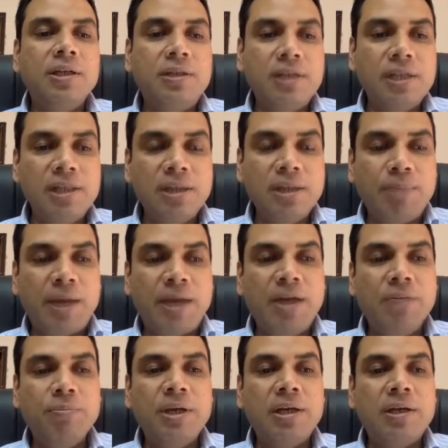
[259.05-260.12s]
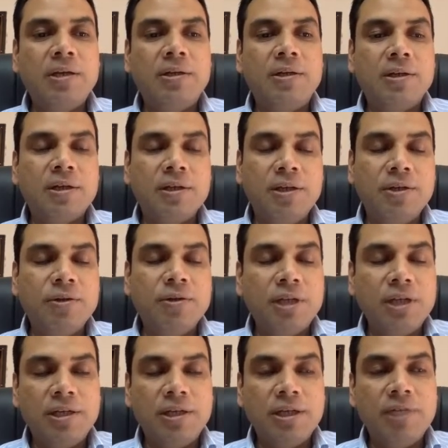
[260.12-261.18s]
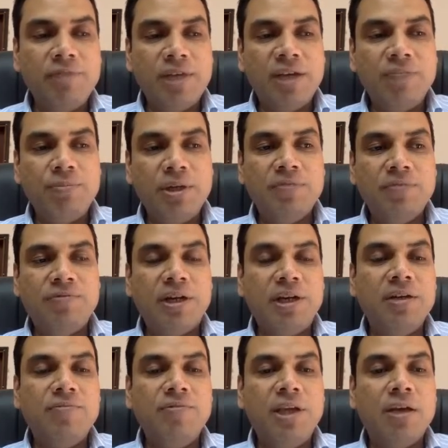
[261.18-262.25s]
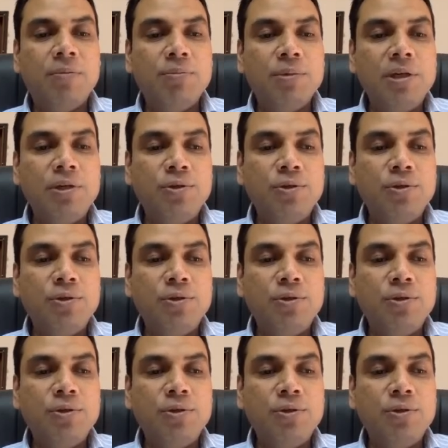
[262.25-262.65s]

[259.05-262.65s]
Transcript: till the pandemic, till we have been effectively able